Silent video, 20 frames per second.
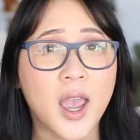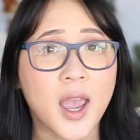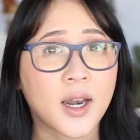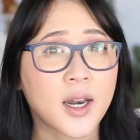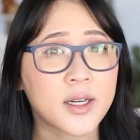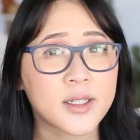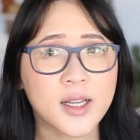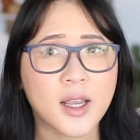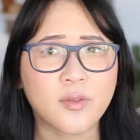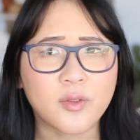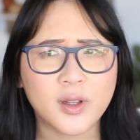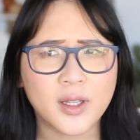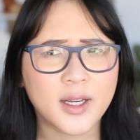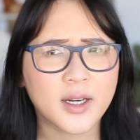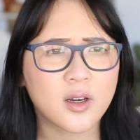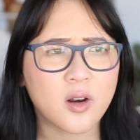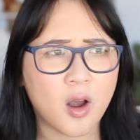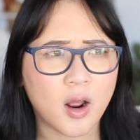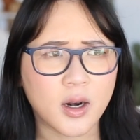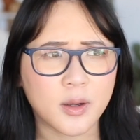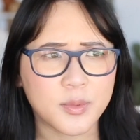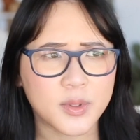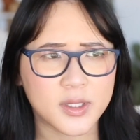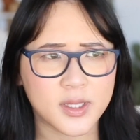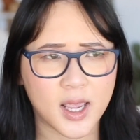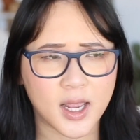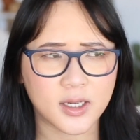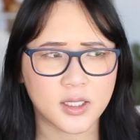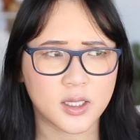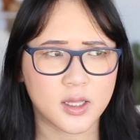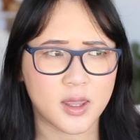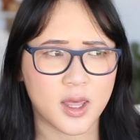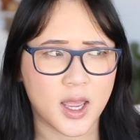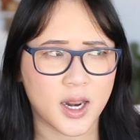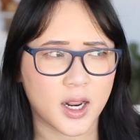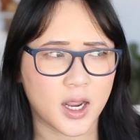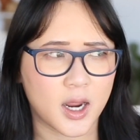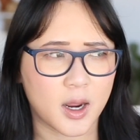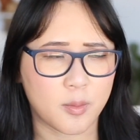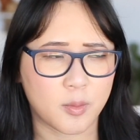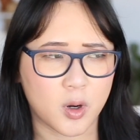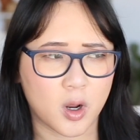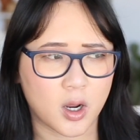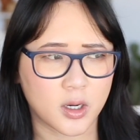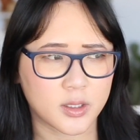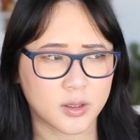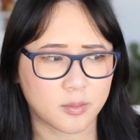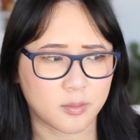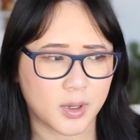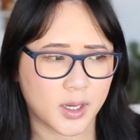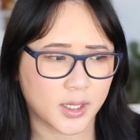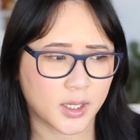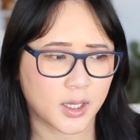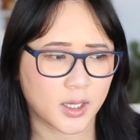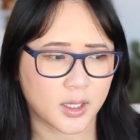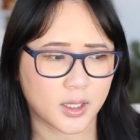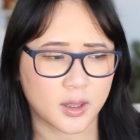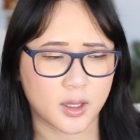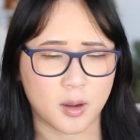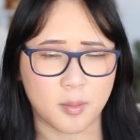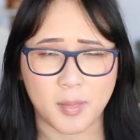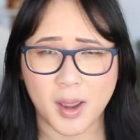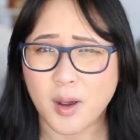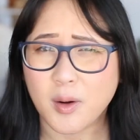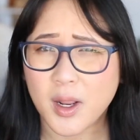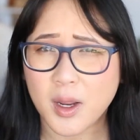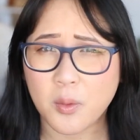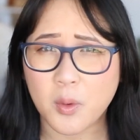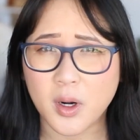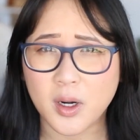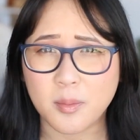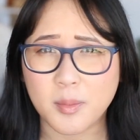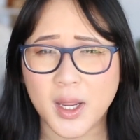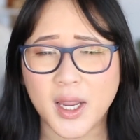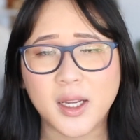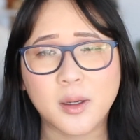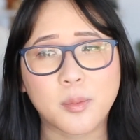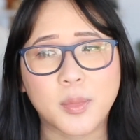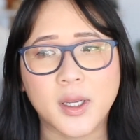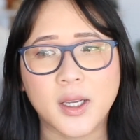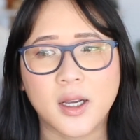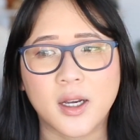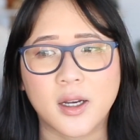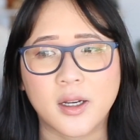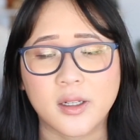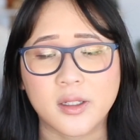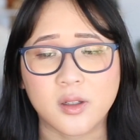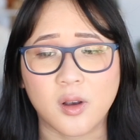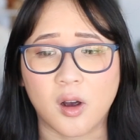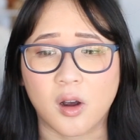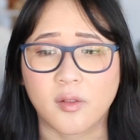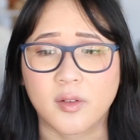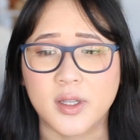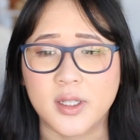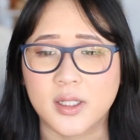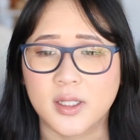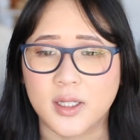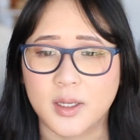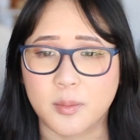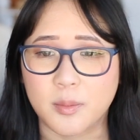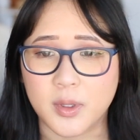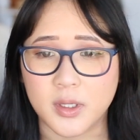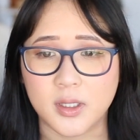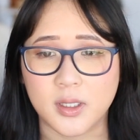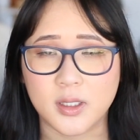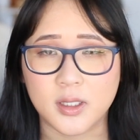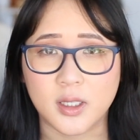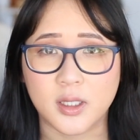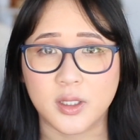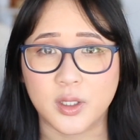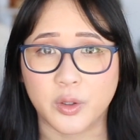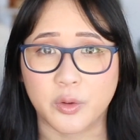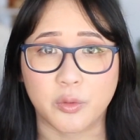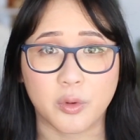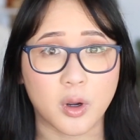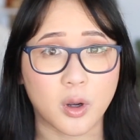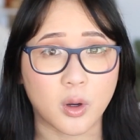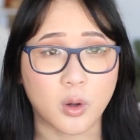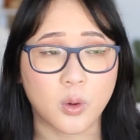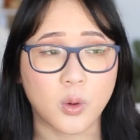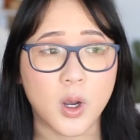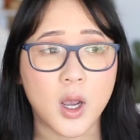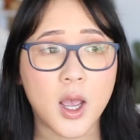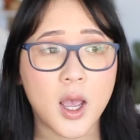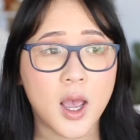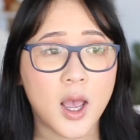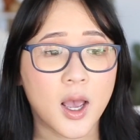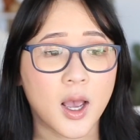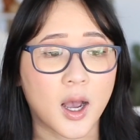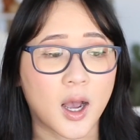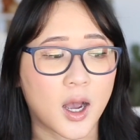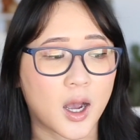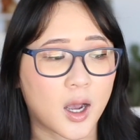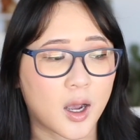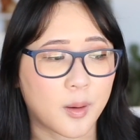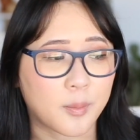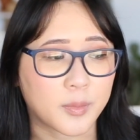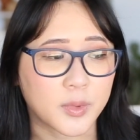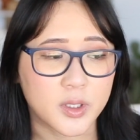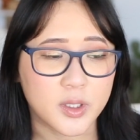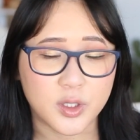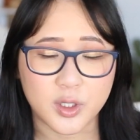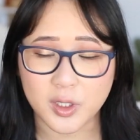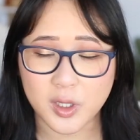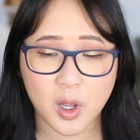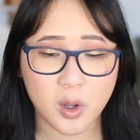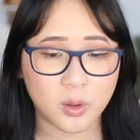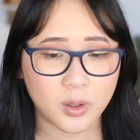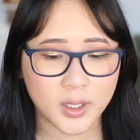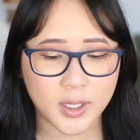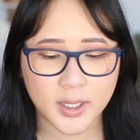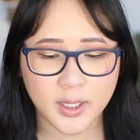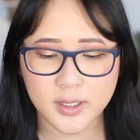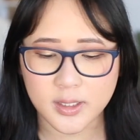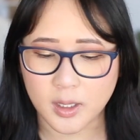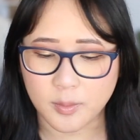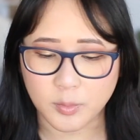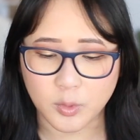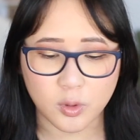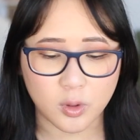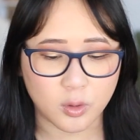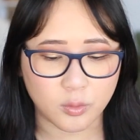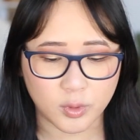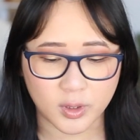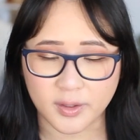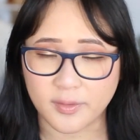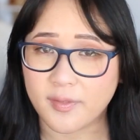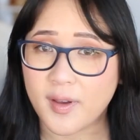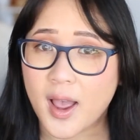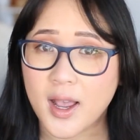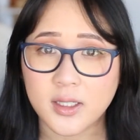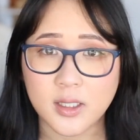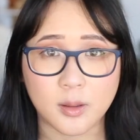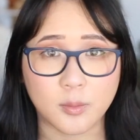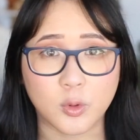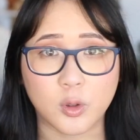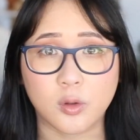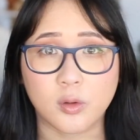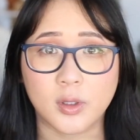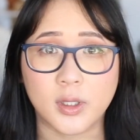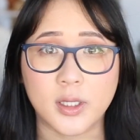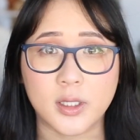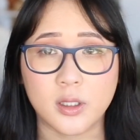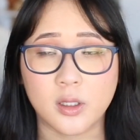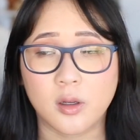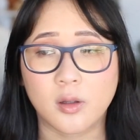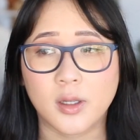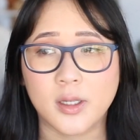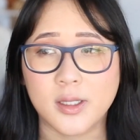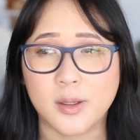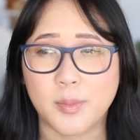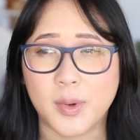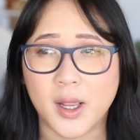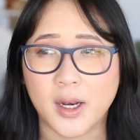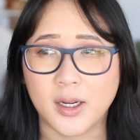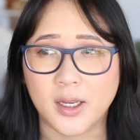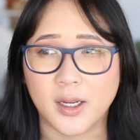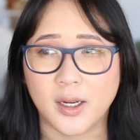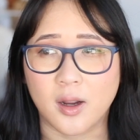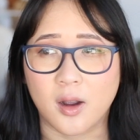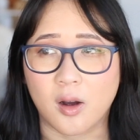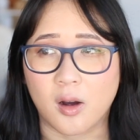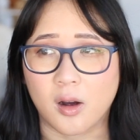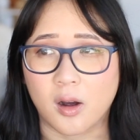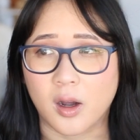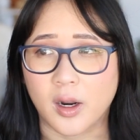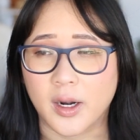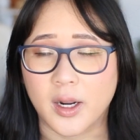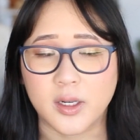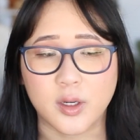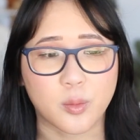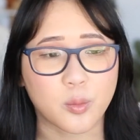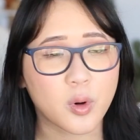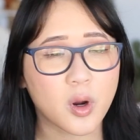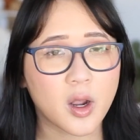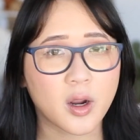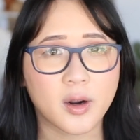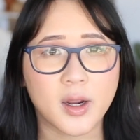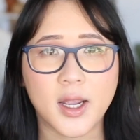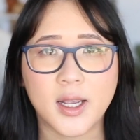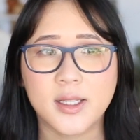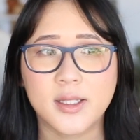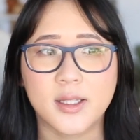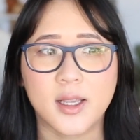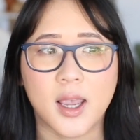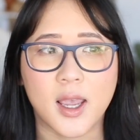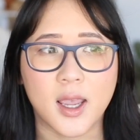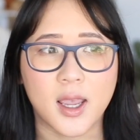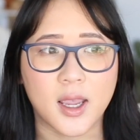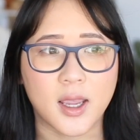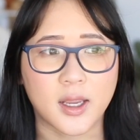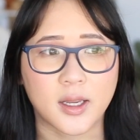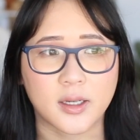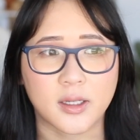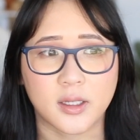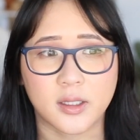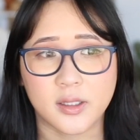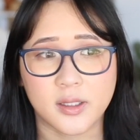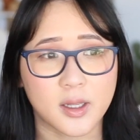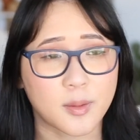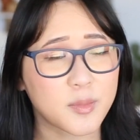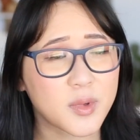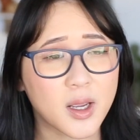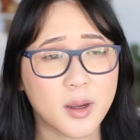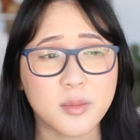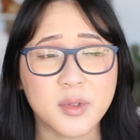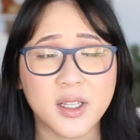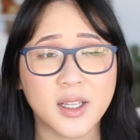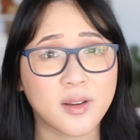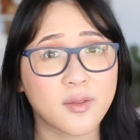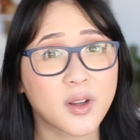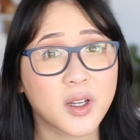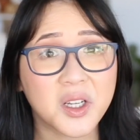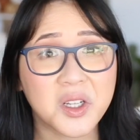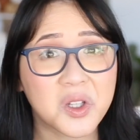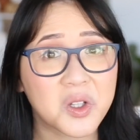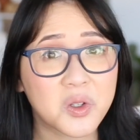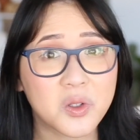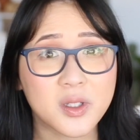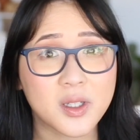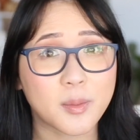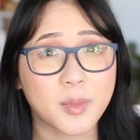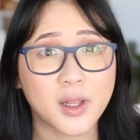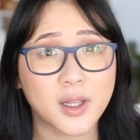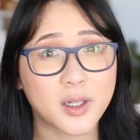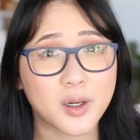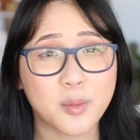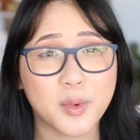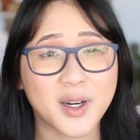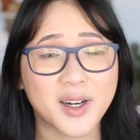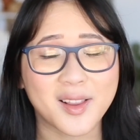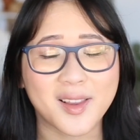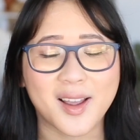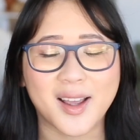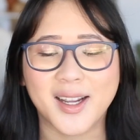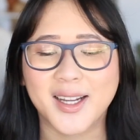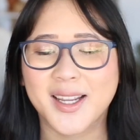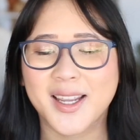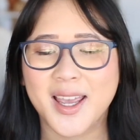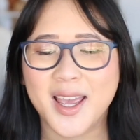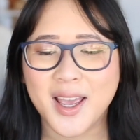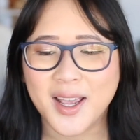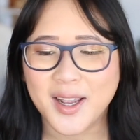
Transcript: And I definitely am not upset that I am not making the amount I want to make, because obviously businesses grow um, slowly, some grow really fast, some grow really slowly, depending on your progress, and sometimes it even includes some a little bit of luck.